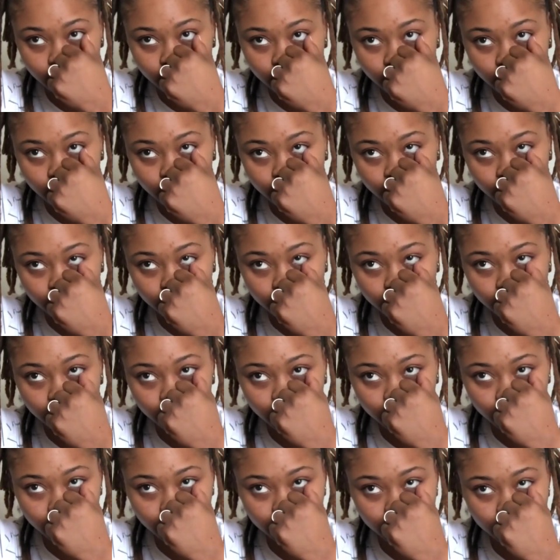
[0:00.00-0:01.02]

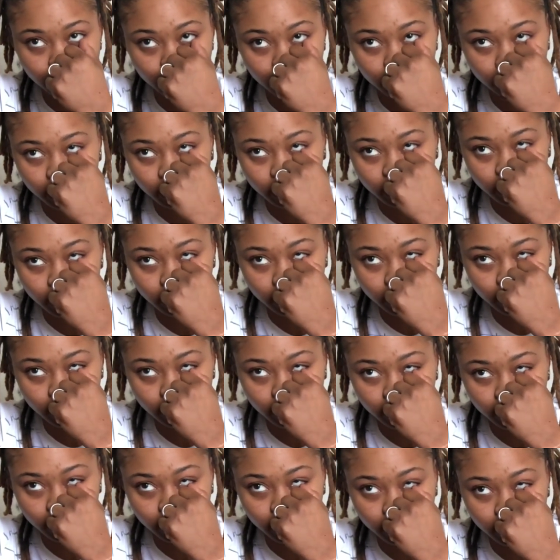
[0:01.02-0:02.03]

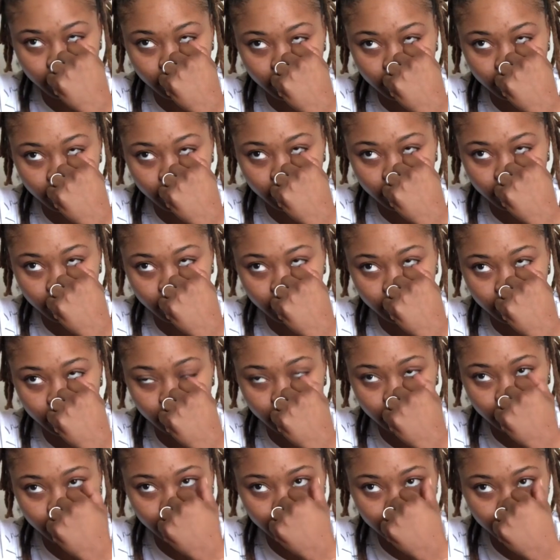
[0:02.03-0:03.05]

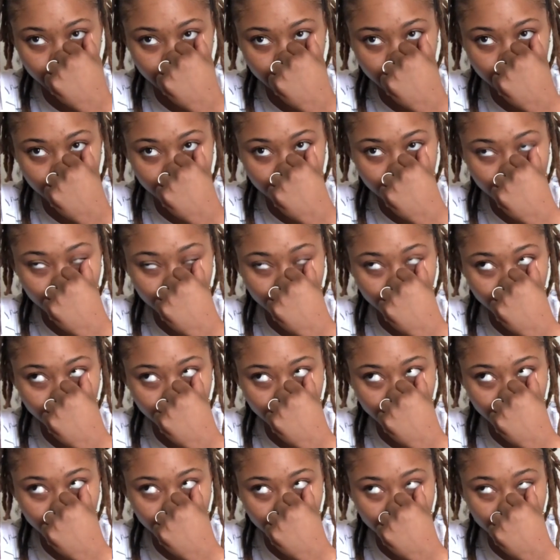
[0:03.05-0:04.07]

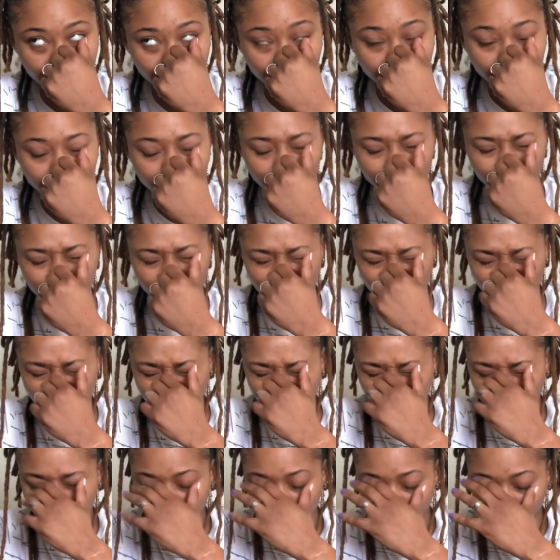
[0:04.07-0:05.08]

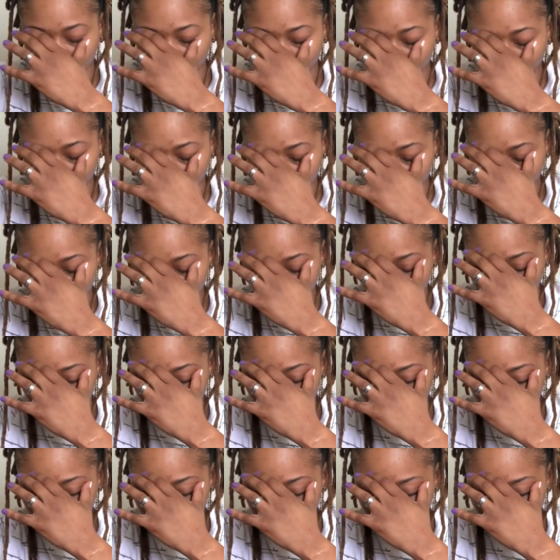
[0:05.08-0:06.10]

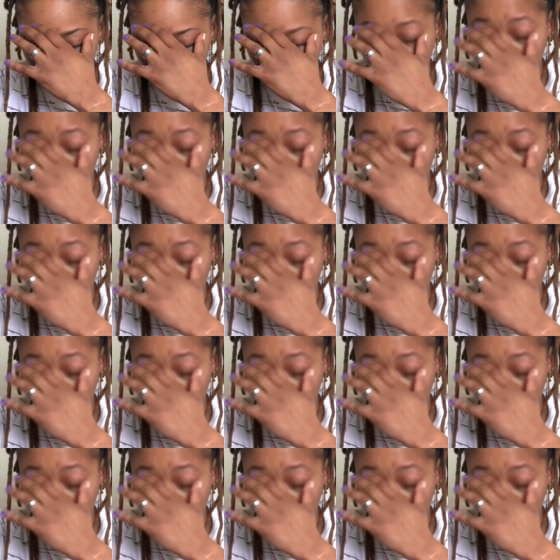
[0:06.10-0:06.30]
[no speech]